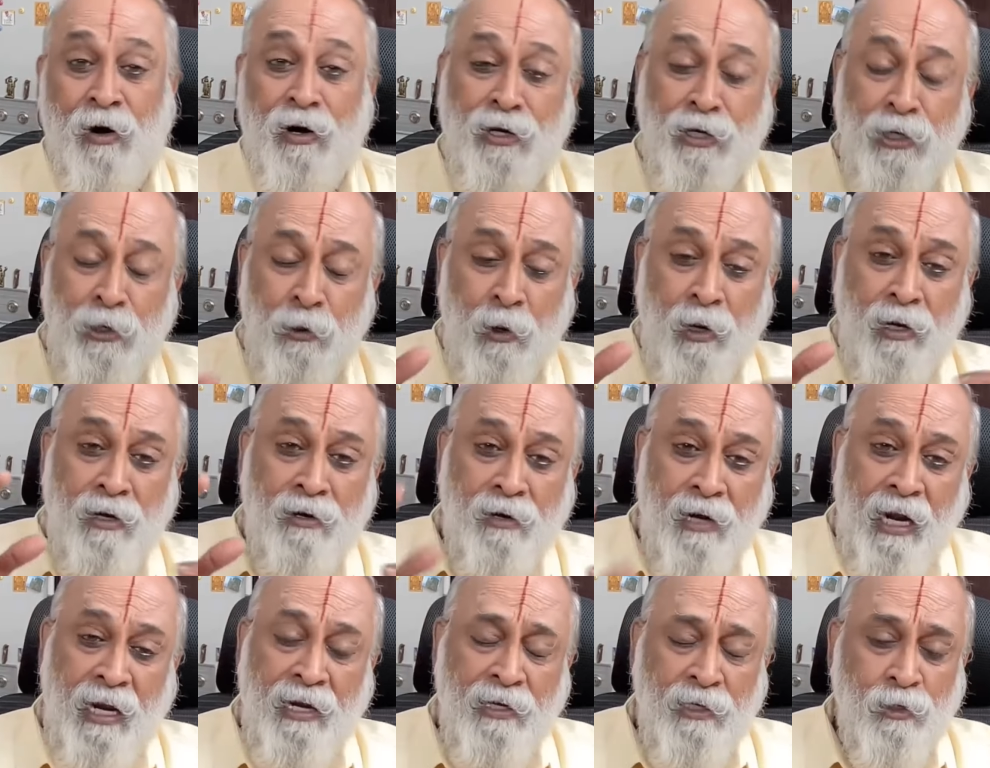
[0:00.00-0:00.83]
What you
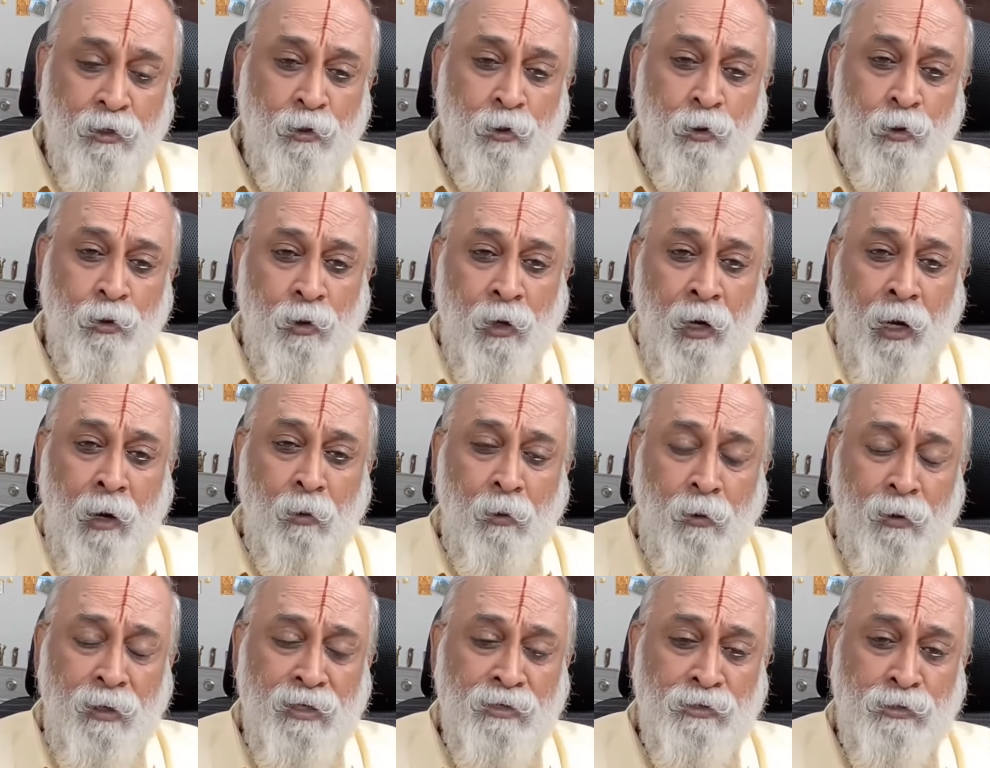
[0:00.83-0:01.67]
are trying to do
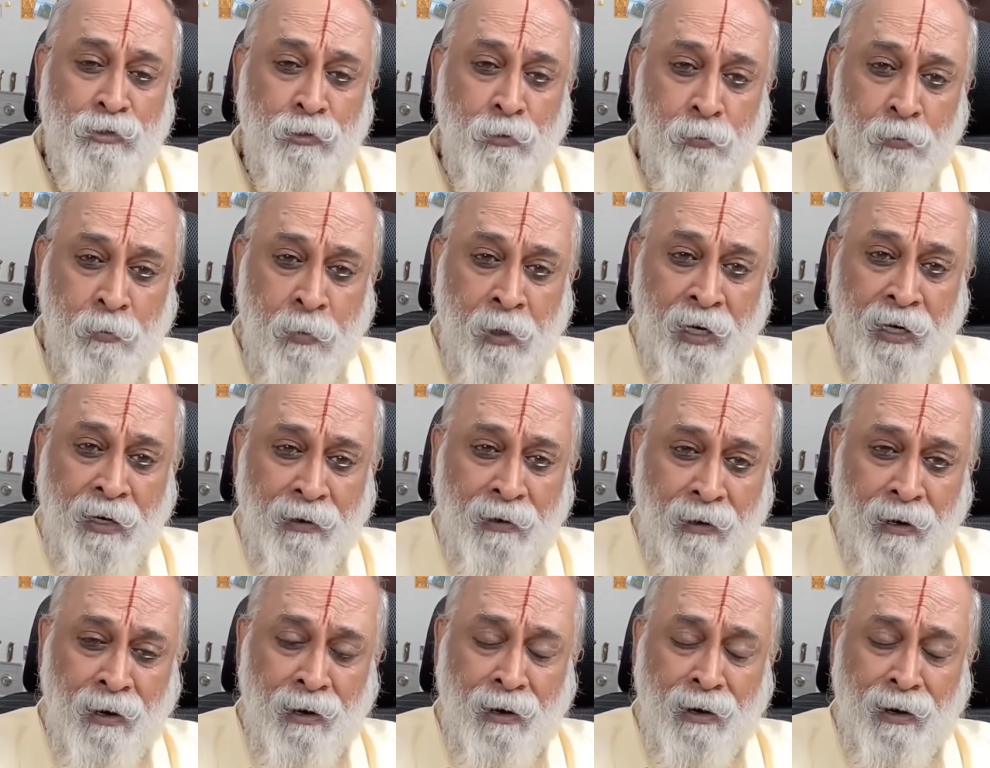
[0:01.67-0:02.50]
now is to
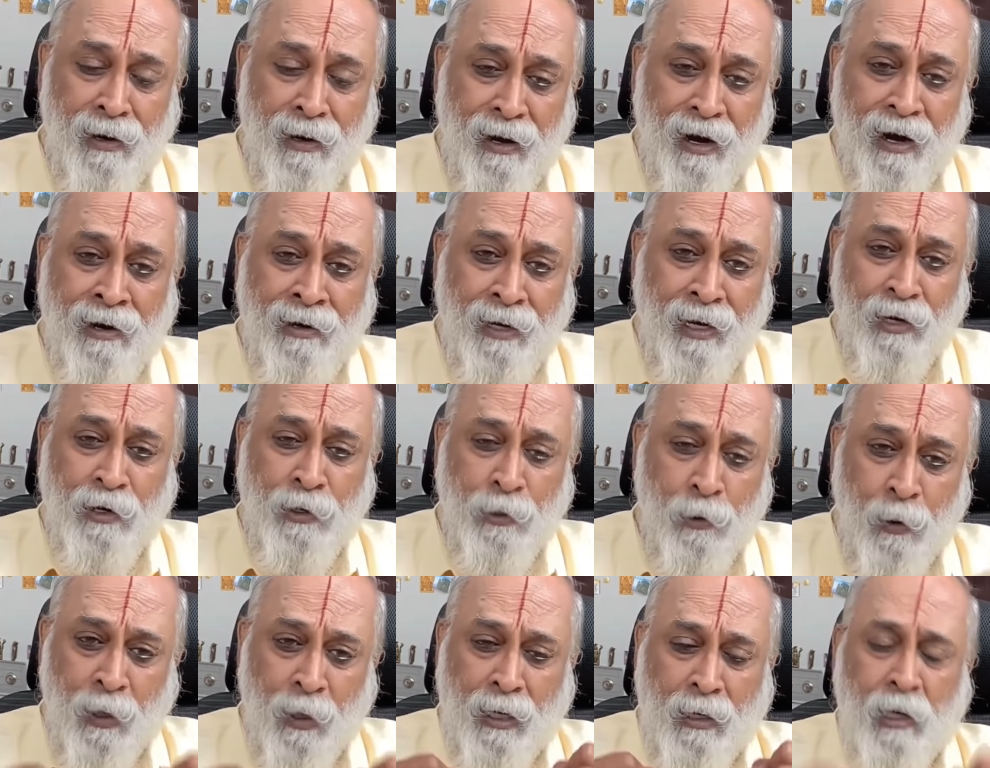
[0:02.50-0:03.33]
bring her
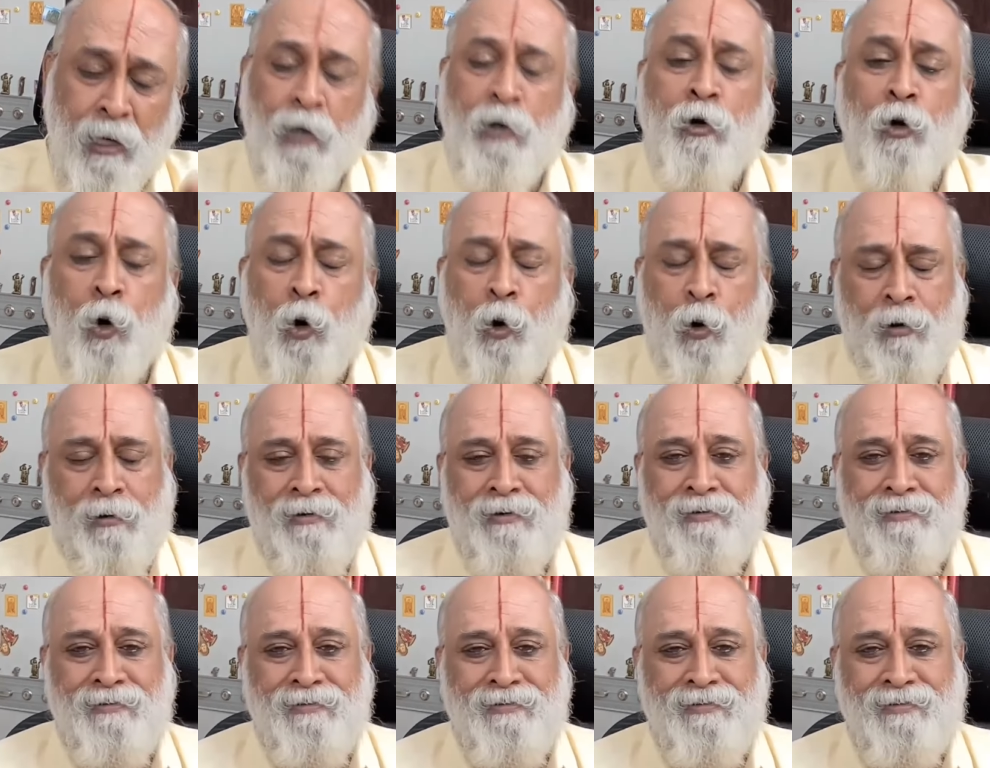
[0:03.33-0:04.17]
under your
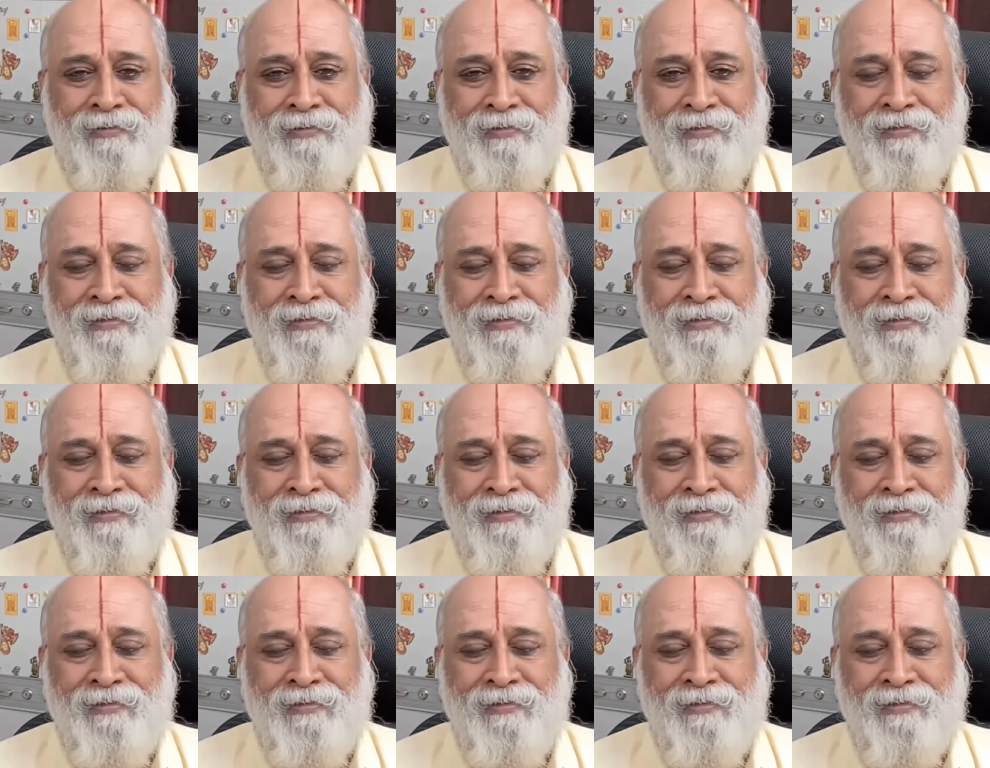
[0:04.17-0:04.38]
control.